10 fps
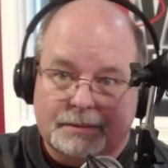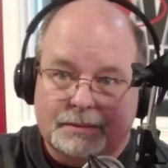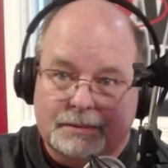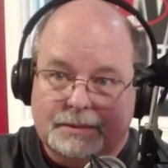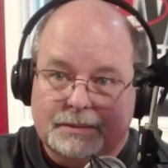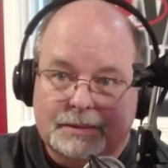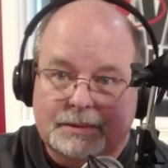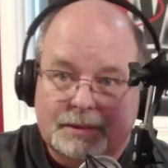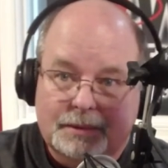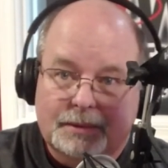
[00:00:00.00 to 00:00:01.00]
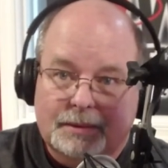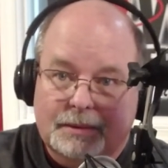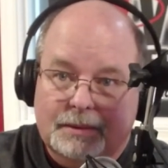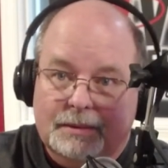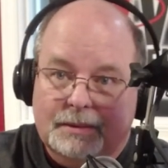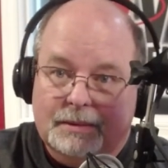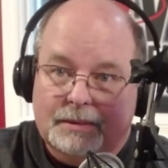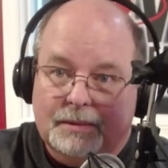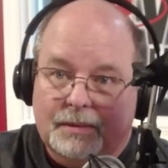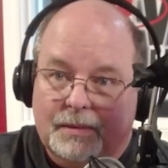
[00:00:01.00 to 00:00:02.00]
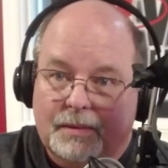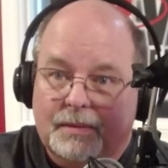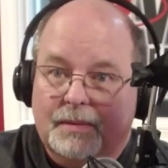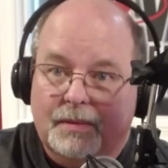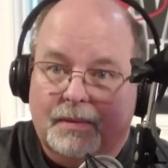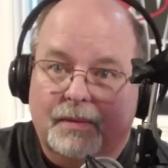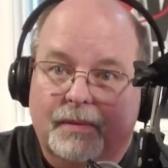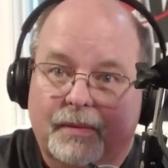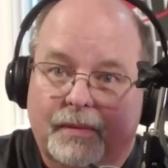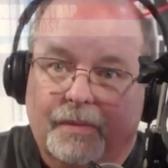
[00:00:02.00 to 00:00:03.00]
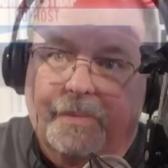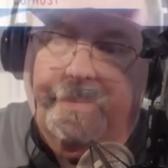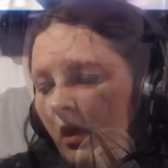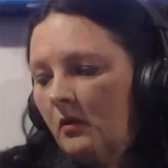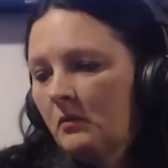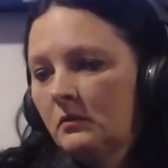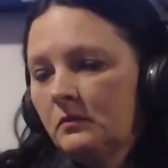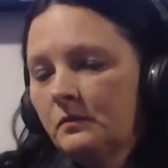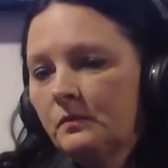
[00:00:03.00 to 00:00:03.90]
it's just it really with her um